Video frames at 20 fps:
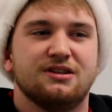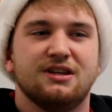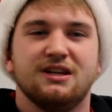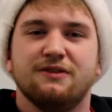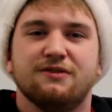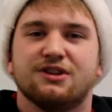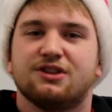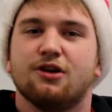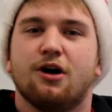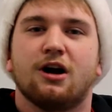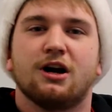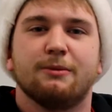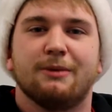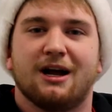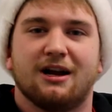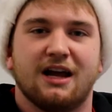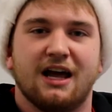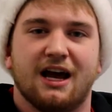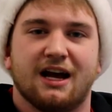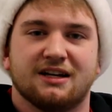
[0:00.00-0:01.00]
even thought
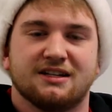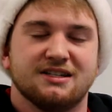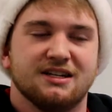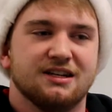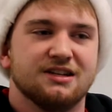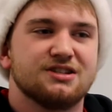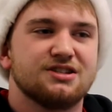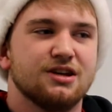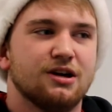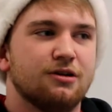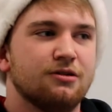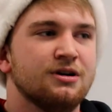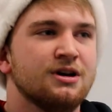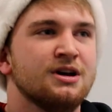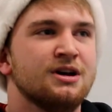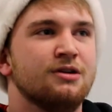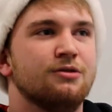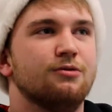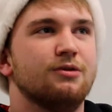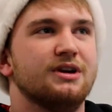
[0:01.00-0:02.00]
about acting. So
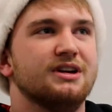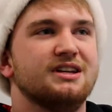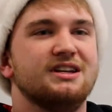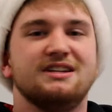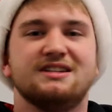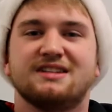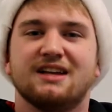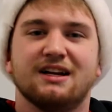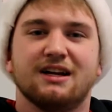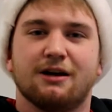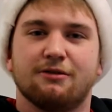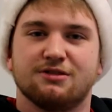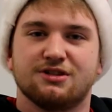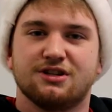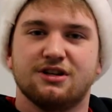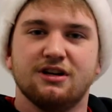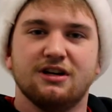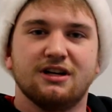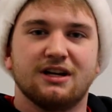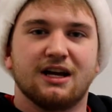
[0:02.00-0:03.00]
when he said I was
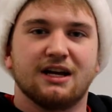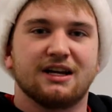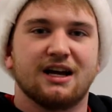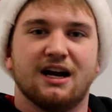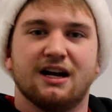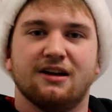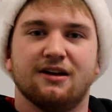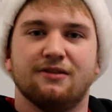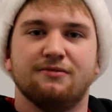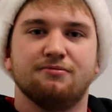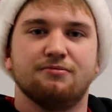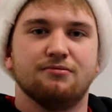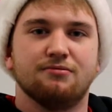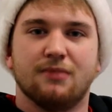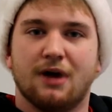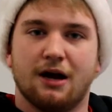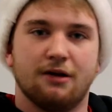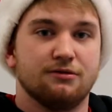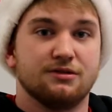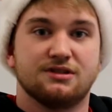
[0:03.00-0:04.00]
good,
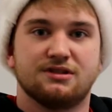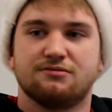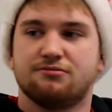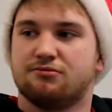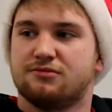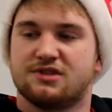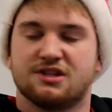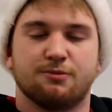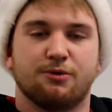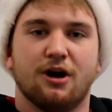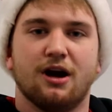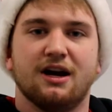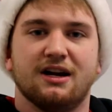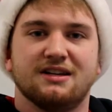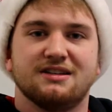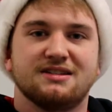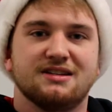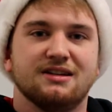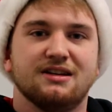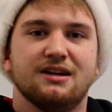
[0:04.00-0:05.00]
I was
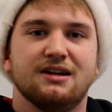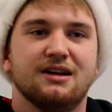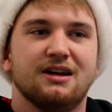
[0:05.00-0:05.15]
surprised.